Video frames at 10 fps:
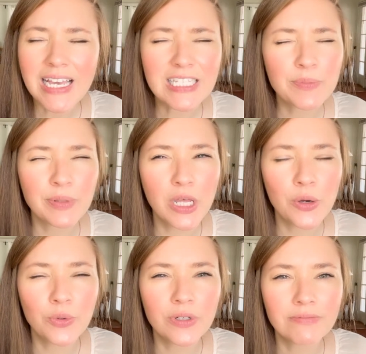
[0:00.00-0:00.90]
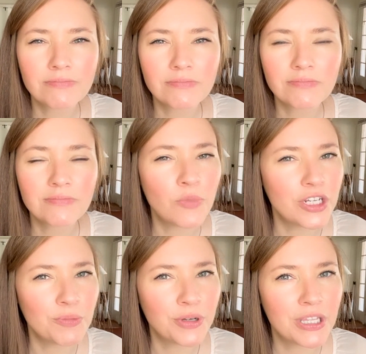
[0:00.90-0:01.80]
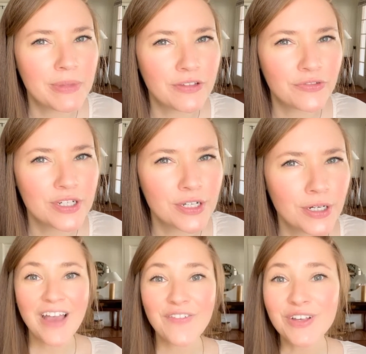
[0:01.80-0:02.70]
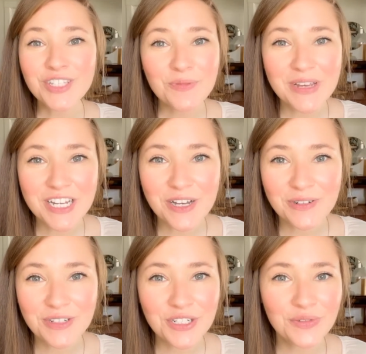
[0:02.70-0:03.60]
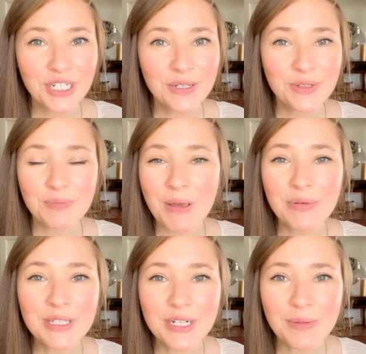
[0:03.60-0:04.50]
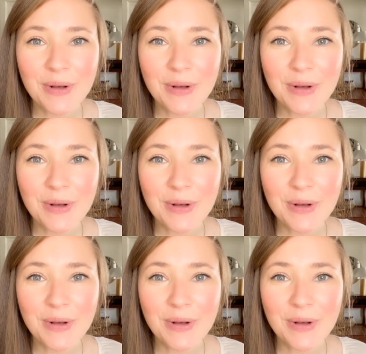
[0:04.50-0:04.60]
explode when you put them in the freezer. I've also been known to reuse maple syrup